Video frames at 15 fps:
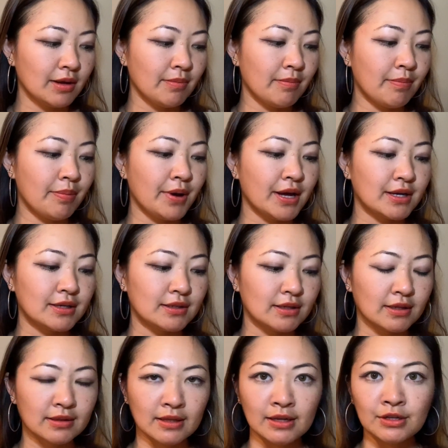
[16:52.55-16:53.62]
but
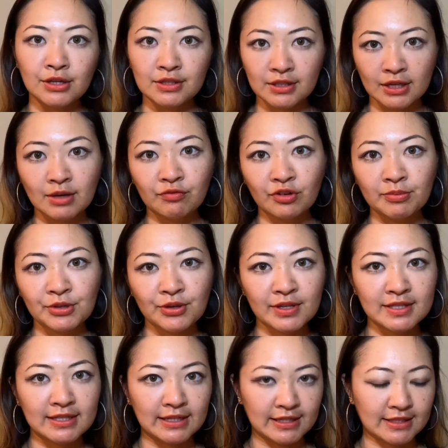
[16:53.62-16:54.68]
they need to come from
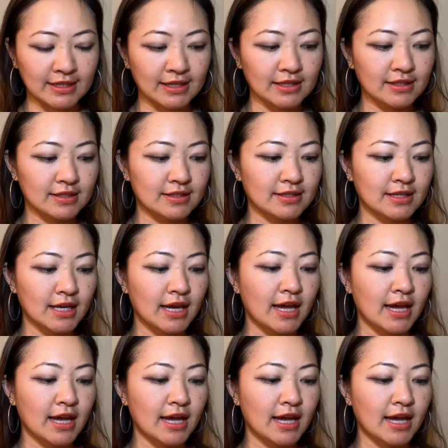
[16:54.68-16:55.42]
US citizens,